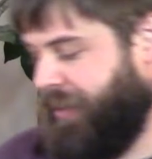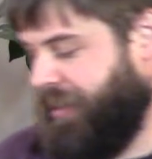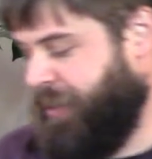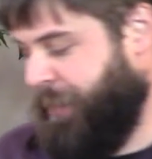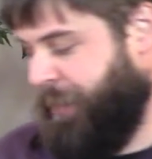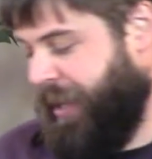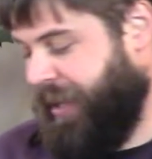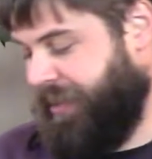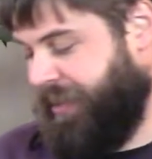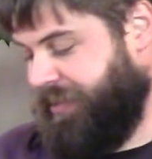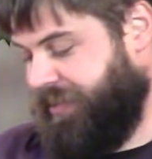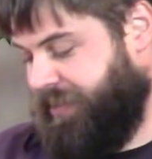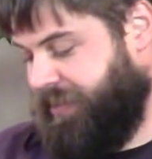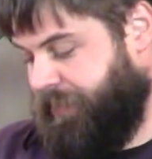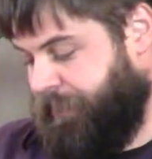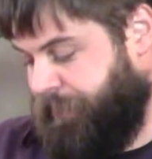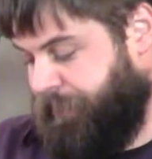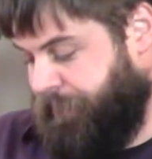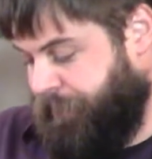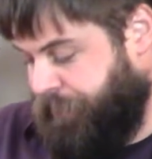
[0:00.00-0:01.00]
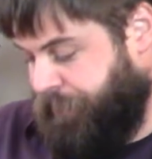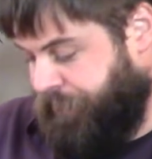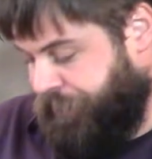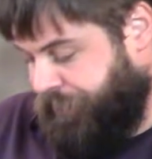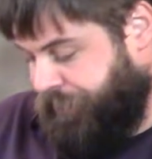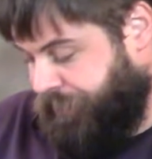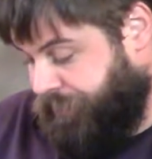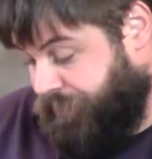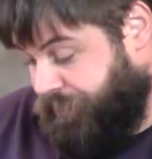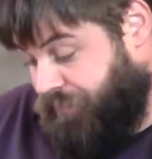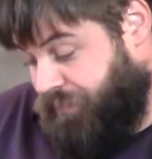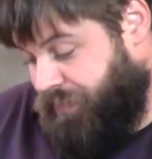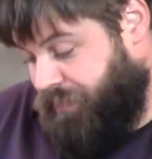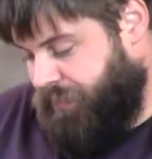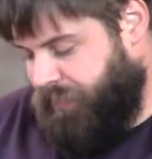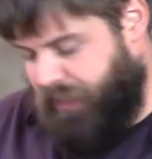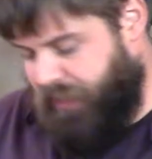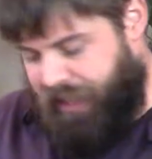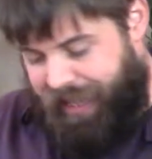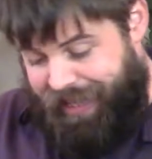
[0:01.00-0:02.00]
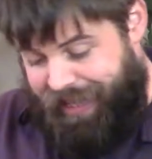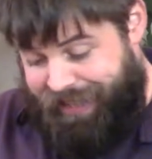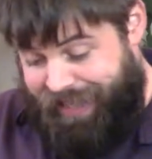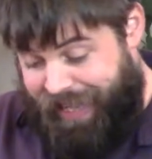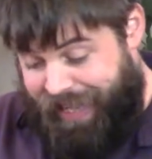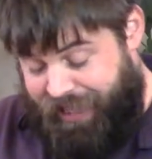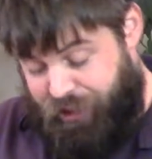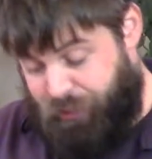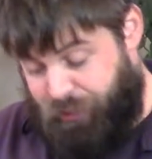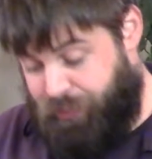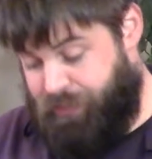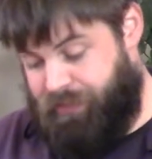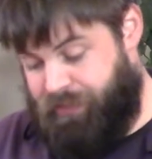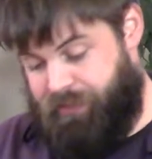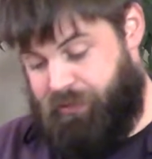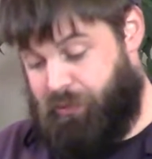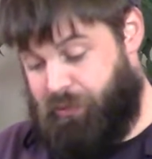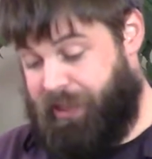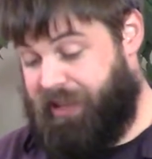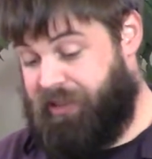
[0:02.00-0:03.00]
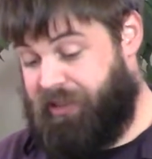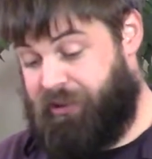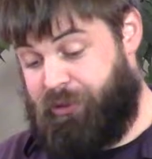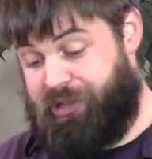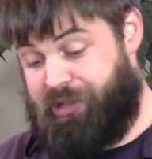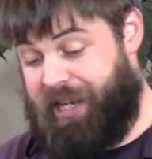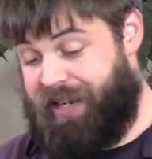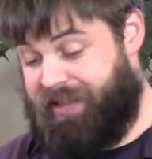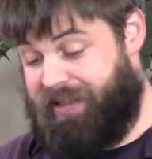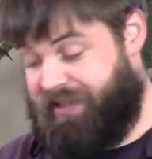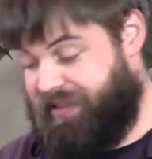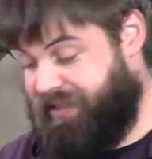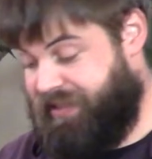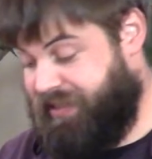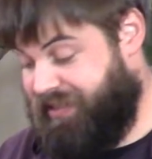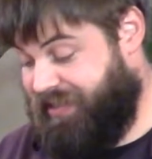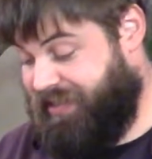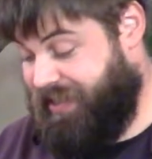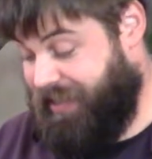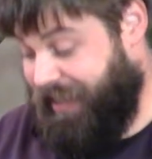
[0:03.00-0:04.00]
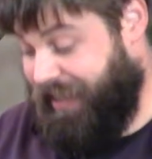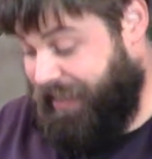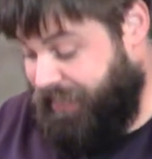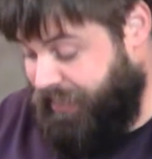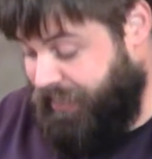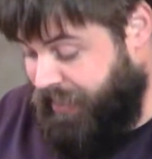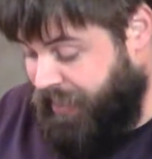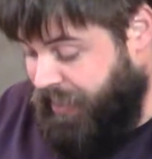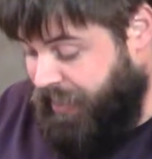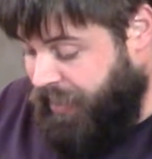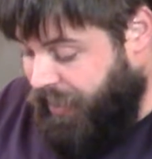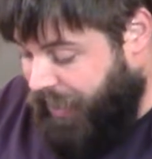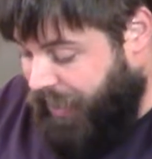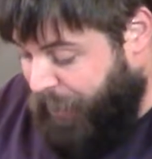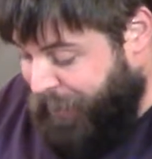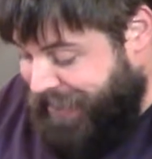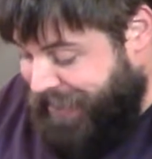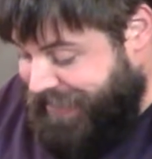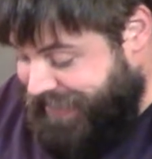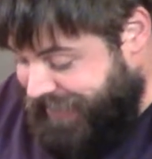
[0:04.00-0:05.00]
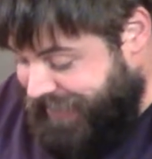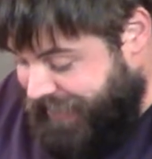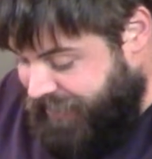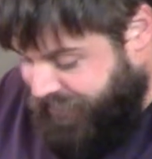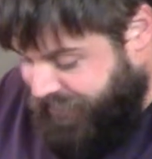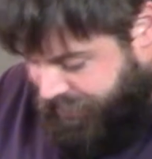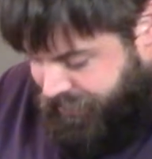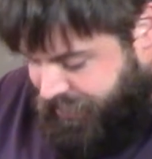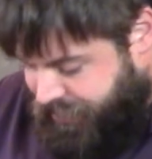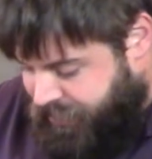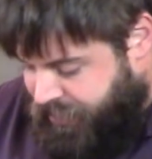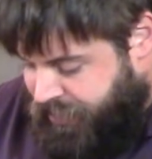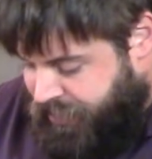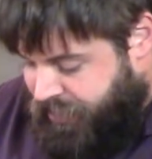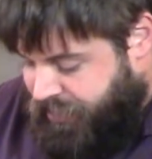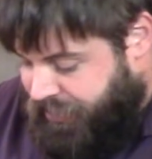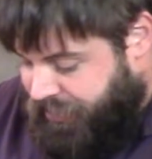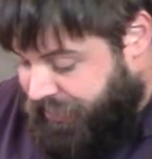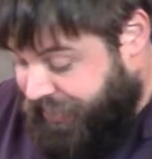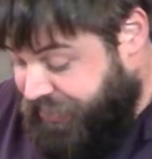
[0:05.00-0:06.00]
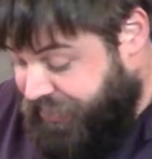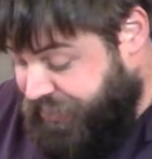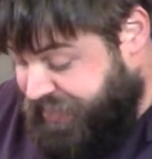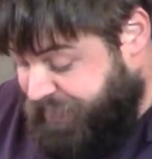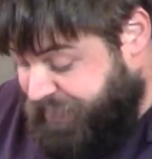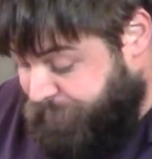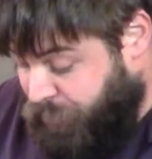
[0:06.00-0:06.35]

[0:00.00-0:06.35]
commands. And again, you read through Genesis, you'll see that um, it did lead to some